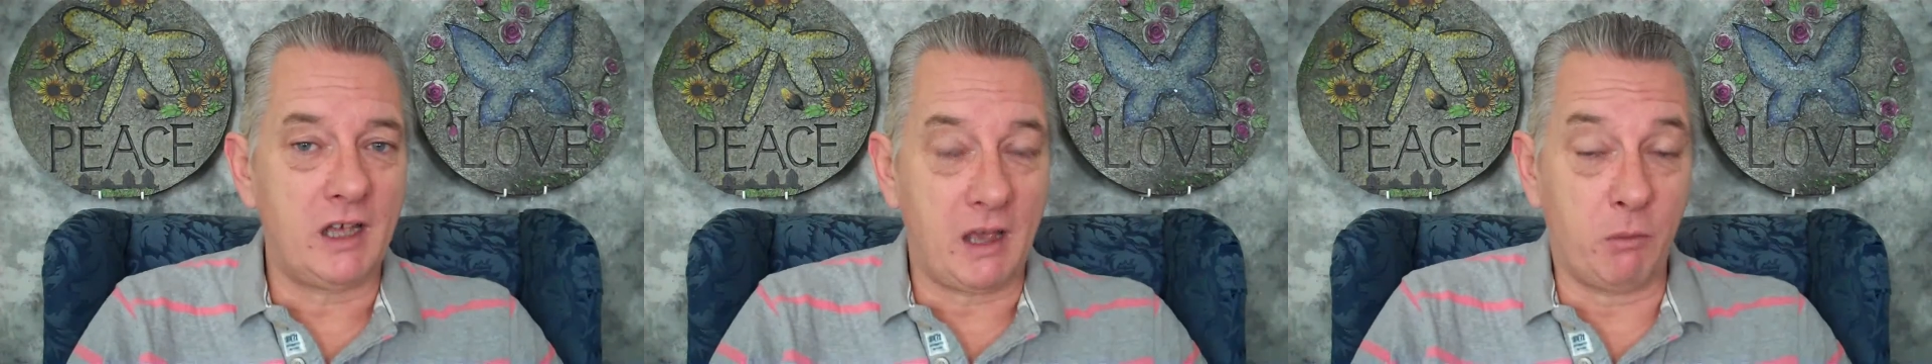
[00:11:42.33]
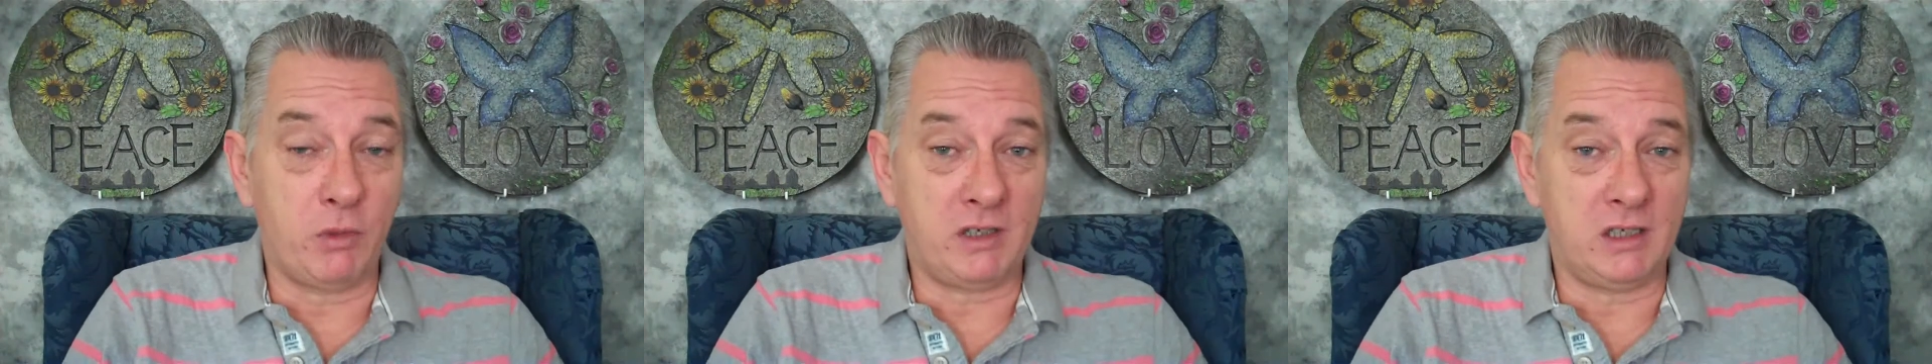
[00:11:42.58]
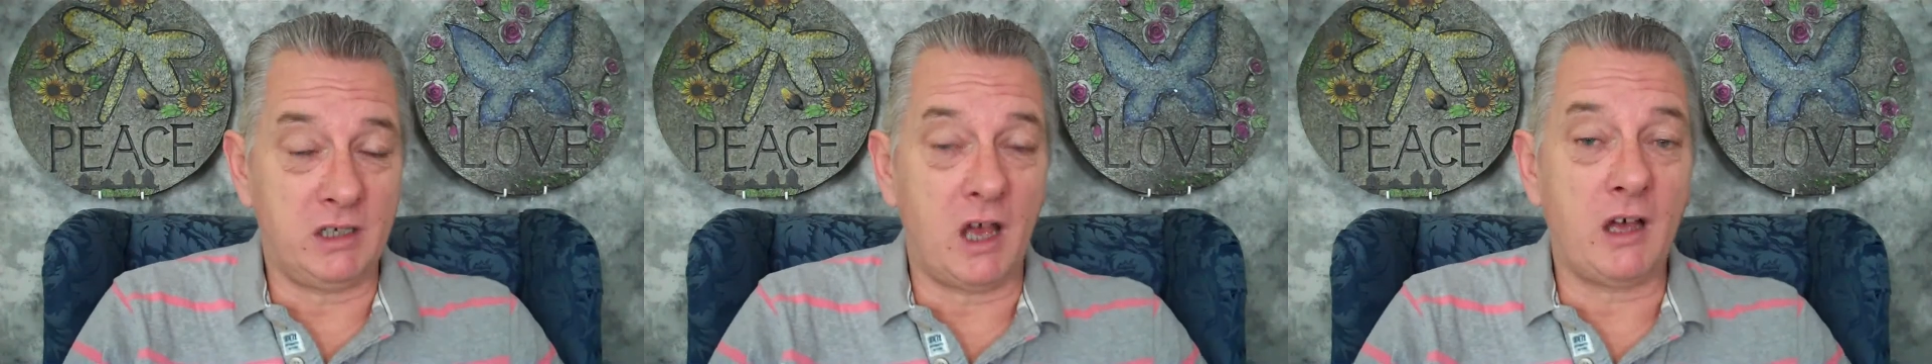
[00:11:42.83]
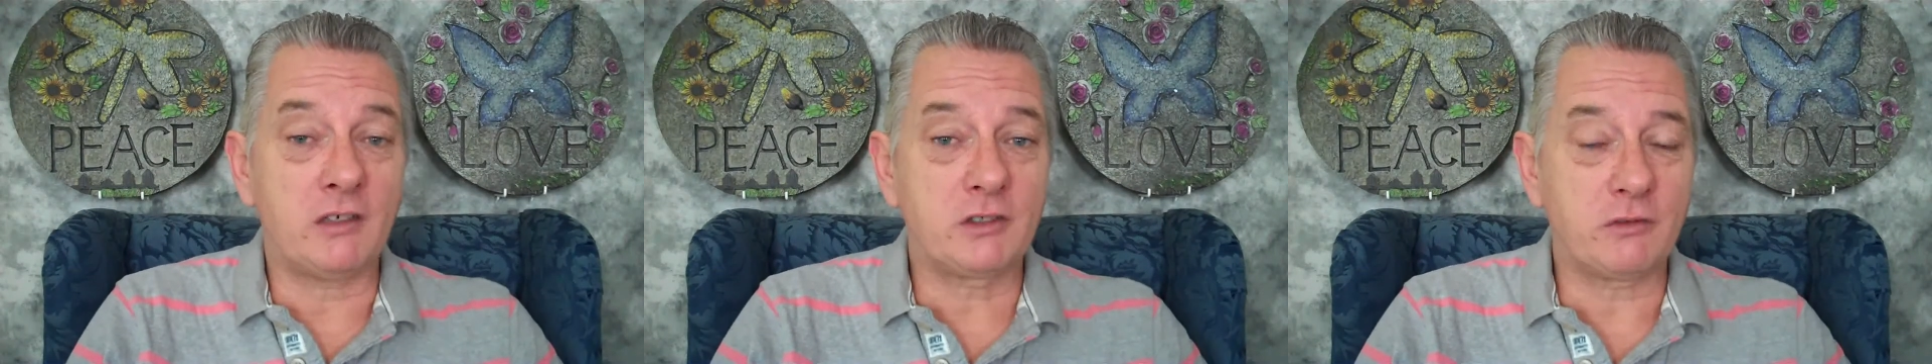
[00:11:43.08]
And within
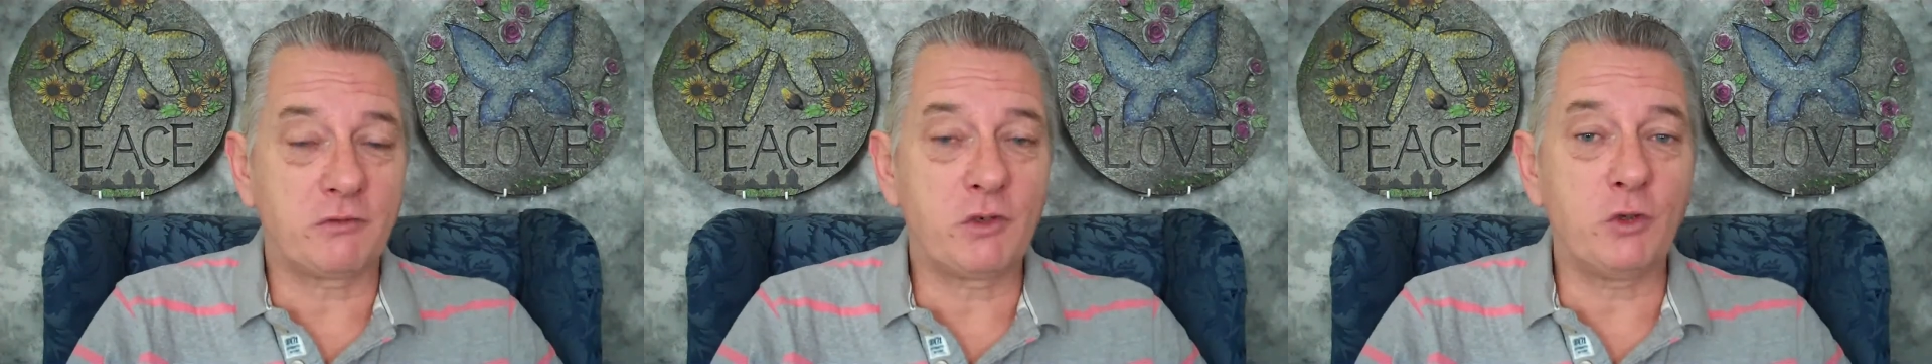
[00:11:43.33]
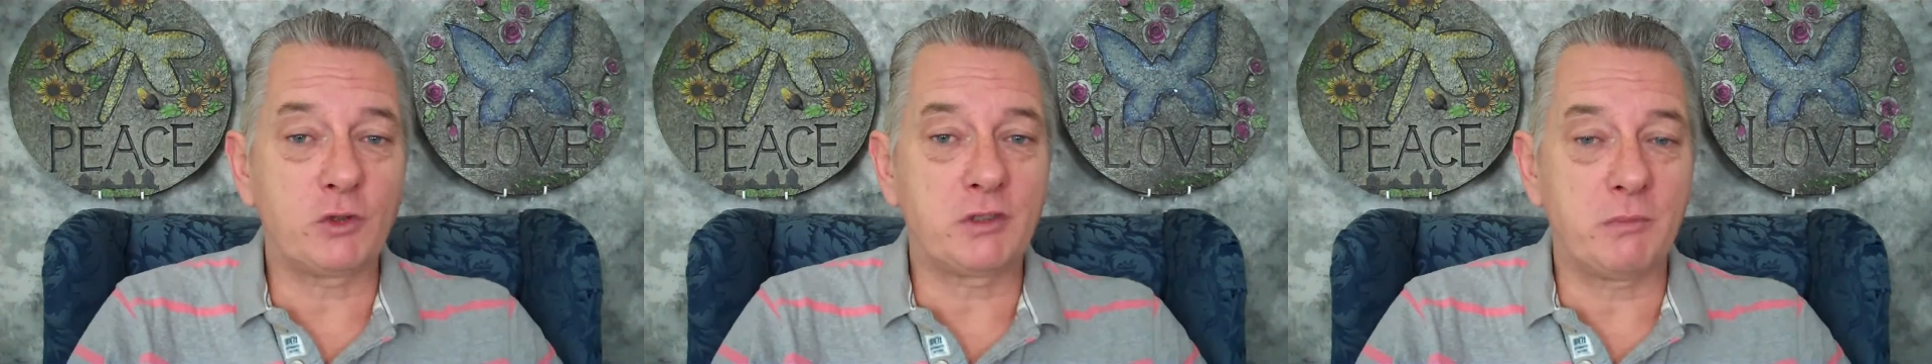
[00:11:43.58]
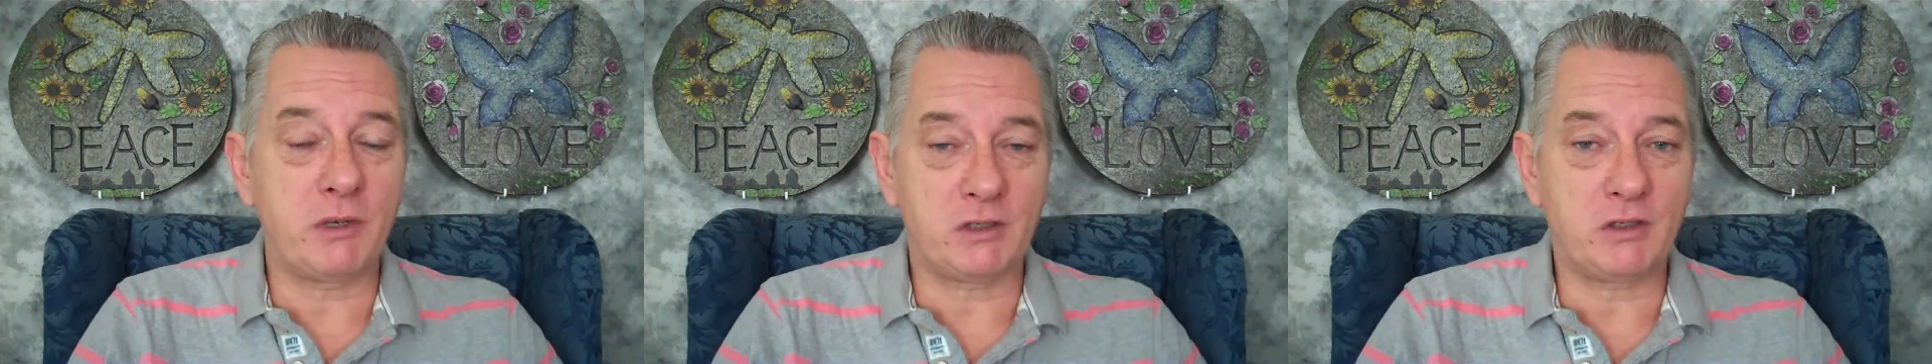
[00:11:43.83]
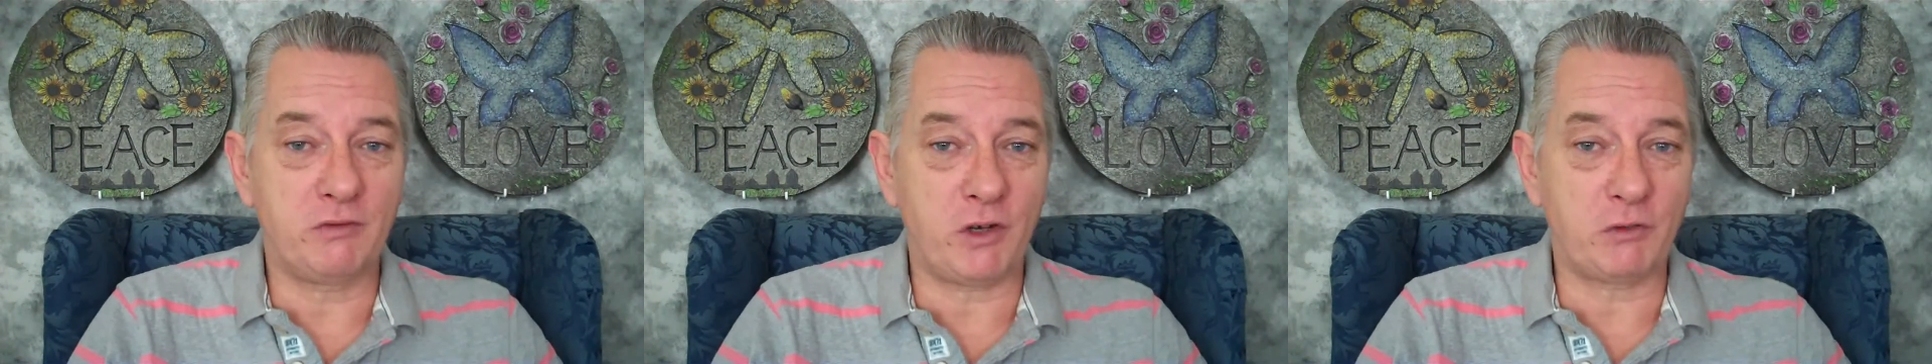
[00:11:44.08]
us, of course, the
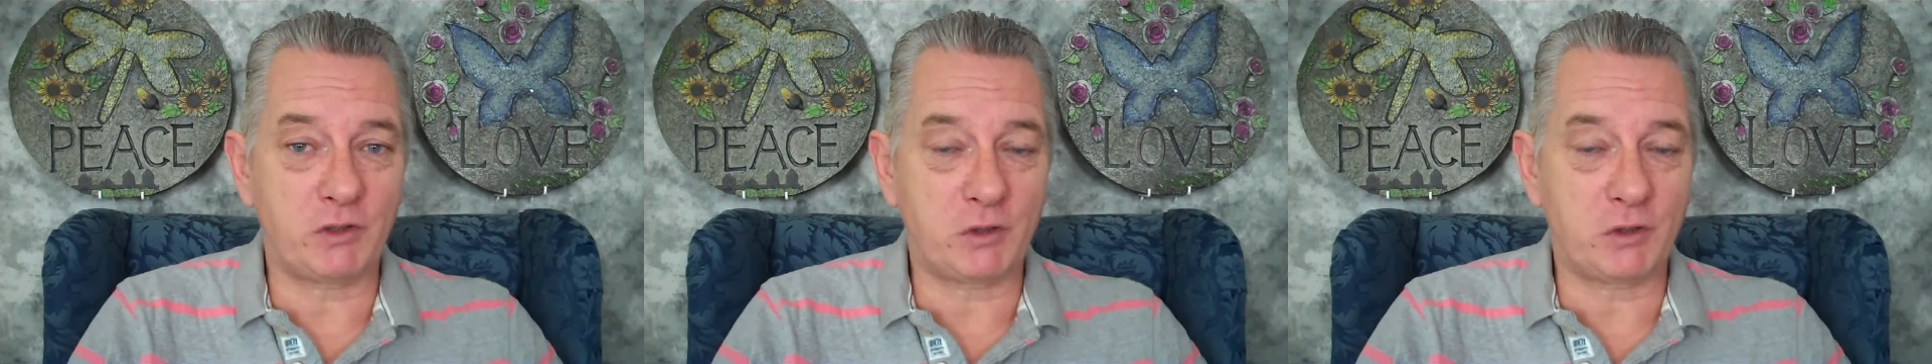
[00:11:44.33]
most evolved